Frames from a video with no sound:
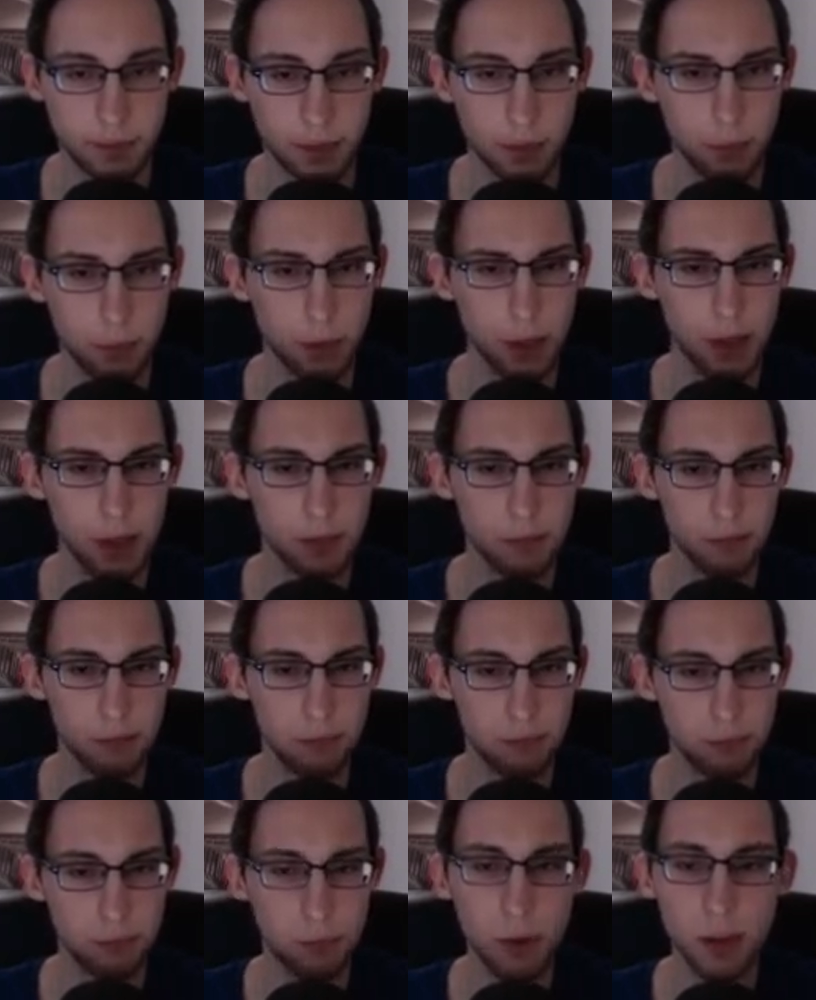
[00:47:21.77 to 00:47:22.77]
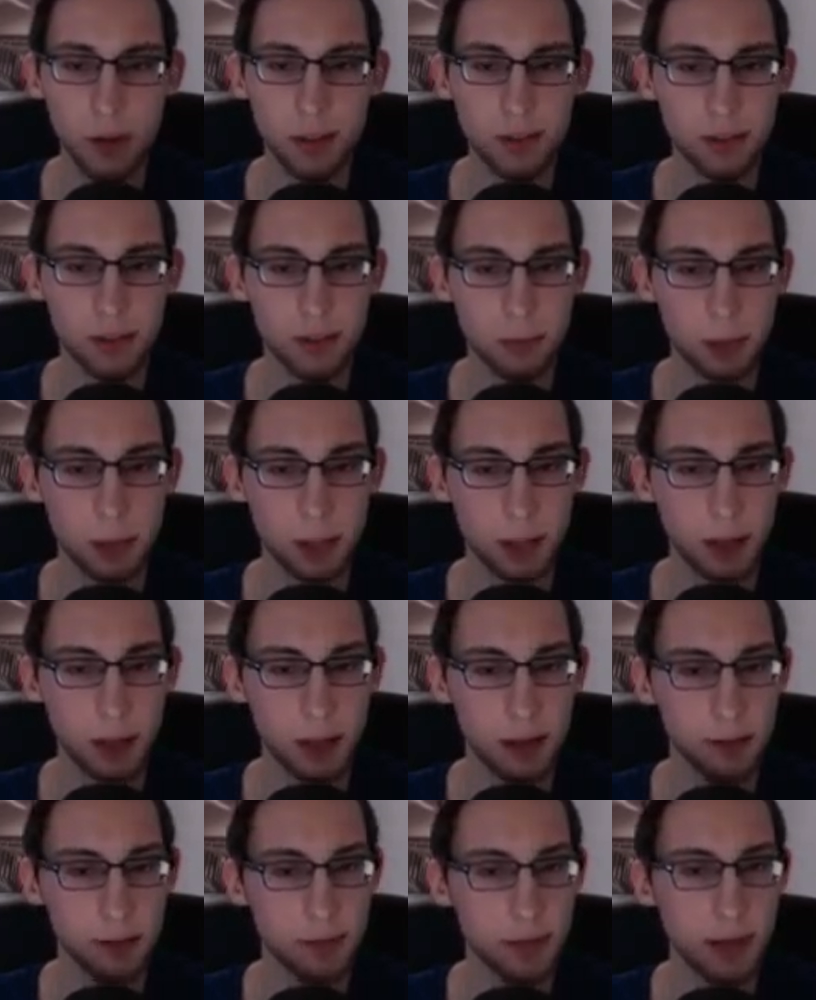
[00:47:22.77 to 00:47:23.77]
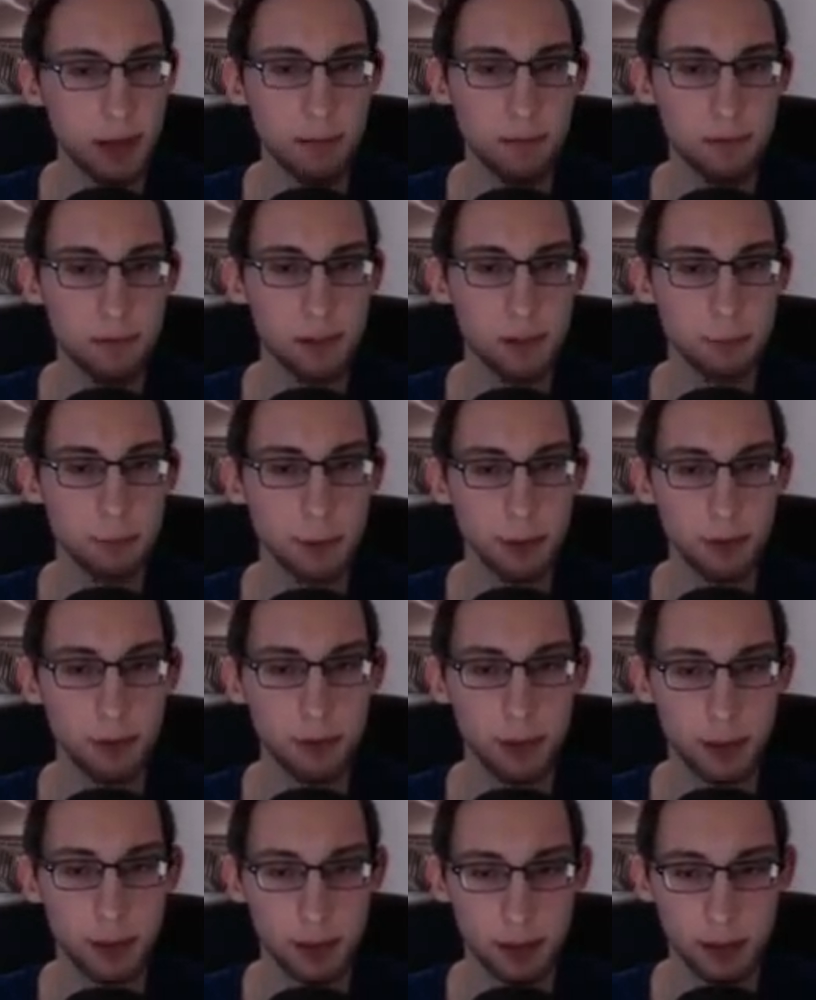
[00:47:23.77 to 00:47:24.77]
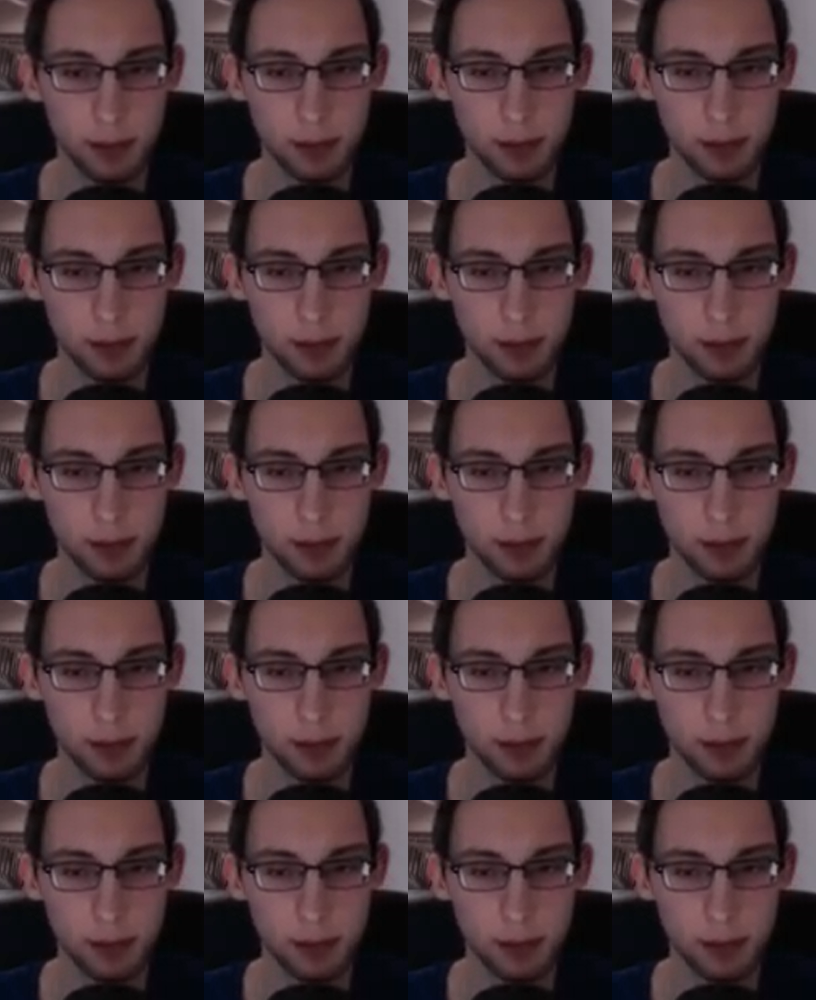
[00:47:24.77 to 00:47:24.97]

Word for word: What? What? Where did that even come from? What the fuck?